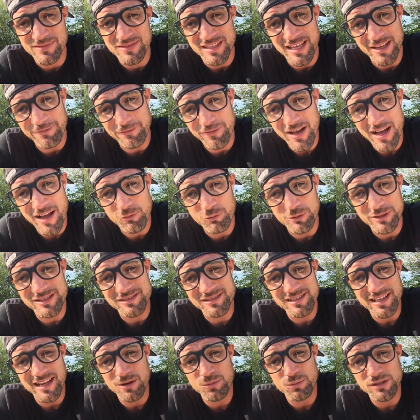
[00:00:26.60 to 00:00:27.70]
Day five, we
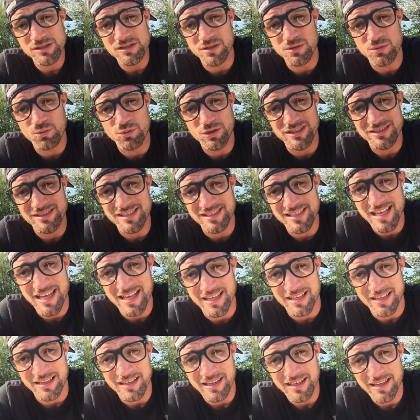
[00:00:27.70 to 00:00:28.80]
decided we was gonna win
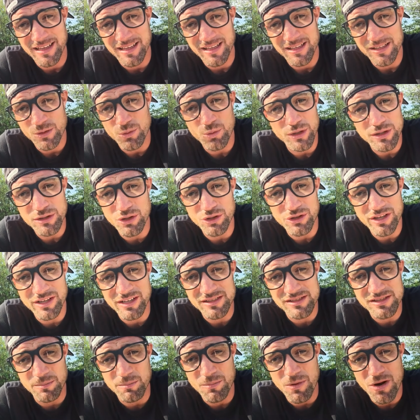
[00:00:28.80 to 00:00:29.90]
today Quit looking
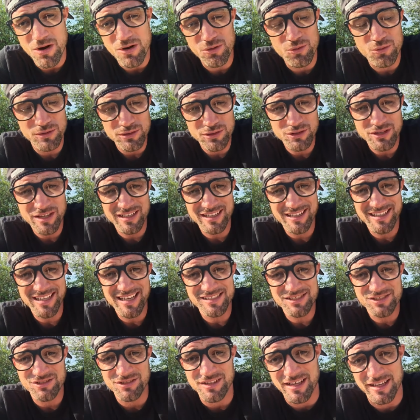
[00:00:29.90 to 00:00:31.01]
at tomorrow. Quit looking at
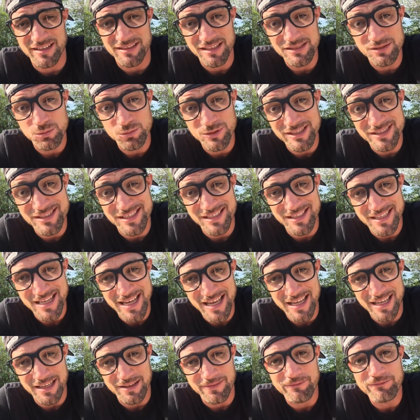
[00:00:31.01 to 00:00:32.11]
yesterday. Let's win
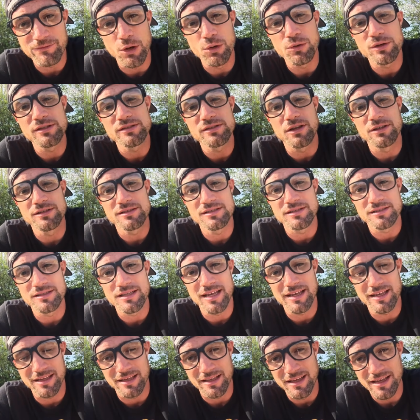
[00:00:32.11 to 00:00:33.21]
today. Focus on
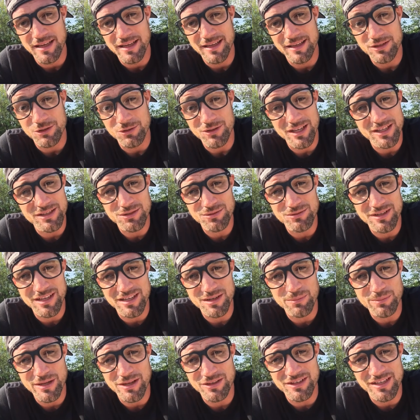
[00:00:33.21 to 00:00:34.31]
today. You can't do nothing
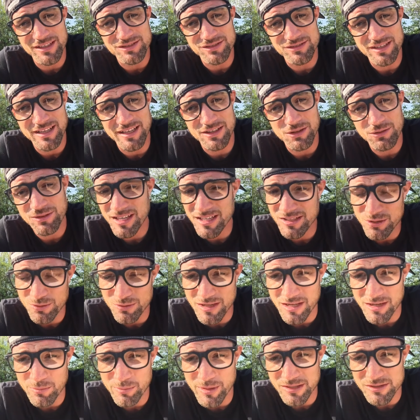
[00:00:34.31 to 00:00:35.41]
about yesterday. You can't do
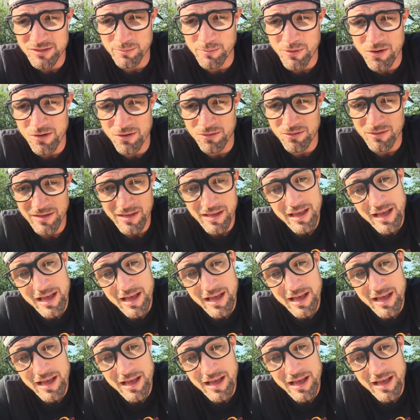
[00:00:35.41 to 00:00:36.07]
nothing about tomorrow.